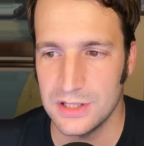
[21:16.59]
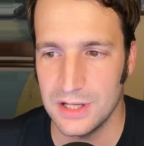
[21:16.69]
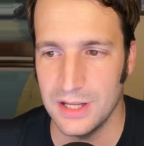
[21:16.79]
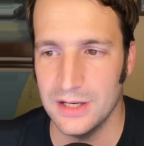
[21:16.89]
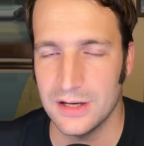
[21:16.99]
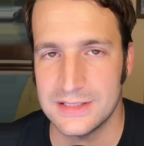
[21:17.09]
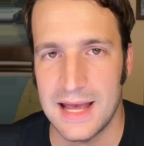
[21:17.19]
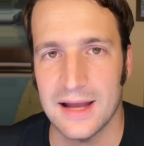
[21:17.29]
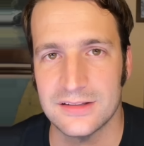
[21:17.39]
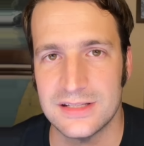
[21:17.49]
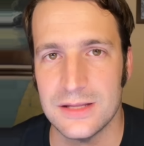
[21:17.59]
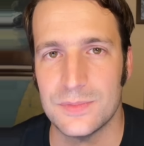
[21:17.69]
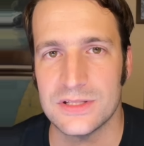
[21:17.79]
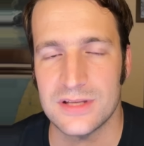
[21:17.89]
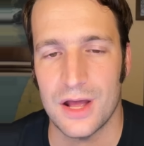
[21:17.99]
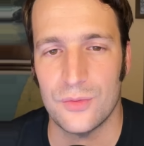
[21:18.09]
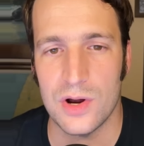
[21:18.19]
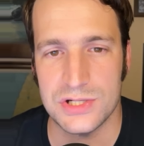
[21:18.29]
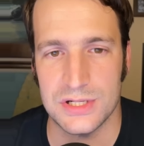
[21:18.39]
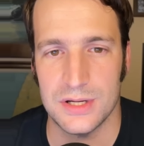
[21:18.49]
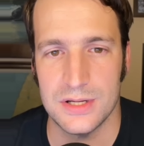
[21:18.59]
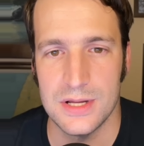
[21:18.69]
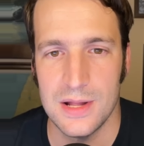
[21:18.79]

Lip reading: in attacks deep inside Russia.